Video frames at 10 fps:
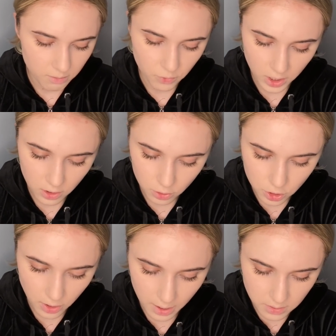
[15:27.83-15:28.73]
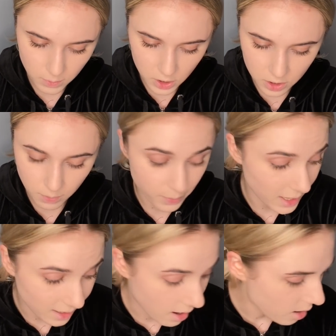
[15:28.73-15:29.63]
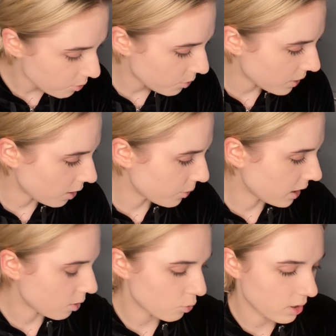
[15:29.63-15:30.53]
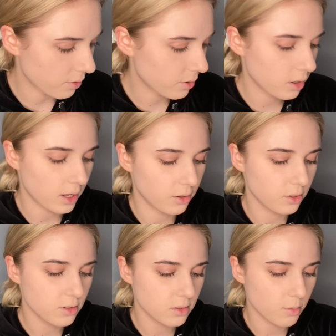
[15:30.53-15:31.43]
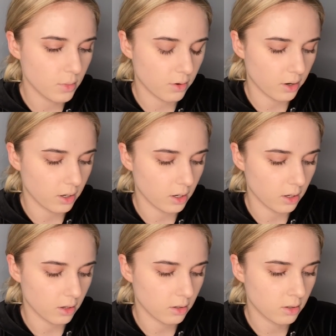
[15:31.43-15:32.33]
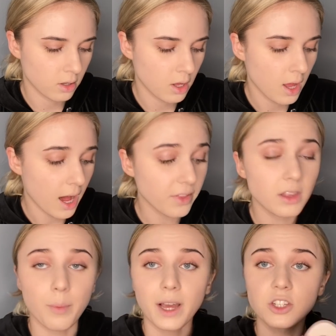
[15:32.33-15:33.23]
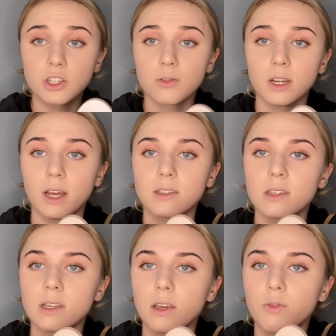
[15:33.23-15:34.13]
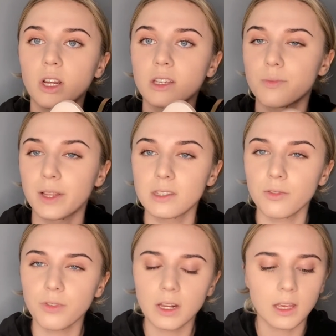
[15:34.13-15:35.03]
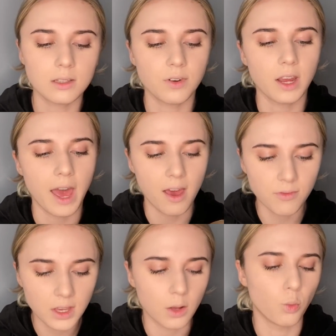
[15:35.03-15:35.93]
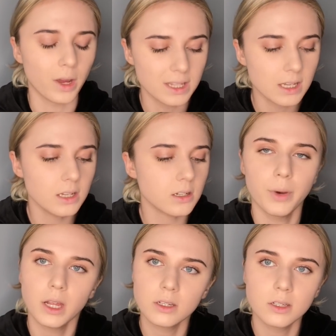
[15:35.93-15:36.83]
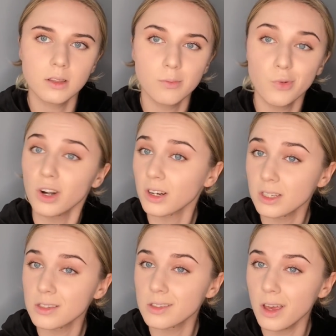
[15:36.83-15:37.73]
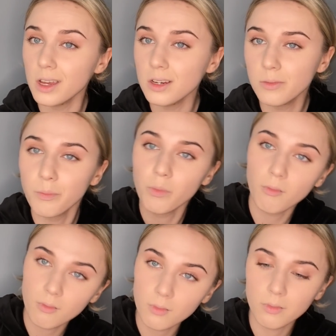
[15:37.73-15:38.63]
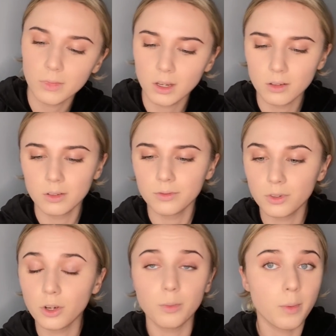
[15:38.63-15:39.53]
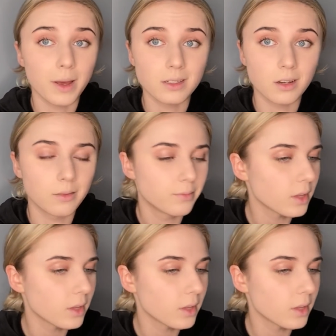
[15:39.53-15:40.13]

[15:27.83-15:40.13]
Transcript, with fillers: Really not sure how much to pick up, but I'll pick up whatever. I'll use the mirror in here. I think the packaging is really nice. It's like really expensive feeling. It's very heavy and weighted, but product inside could be better.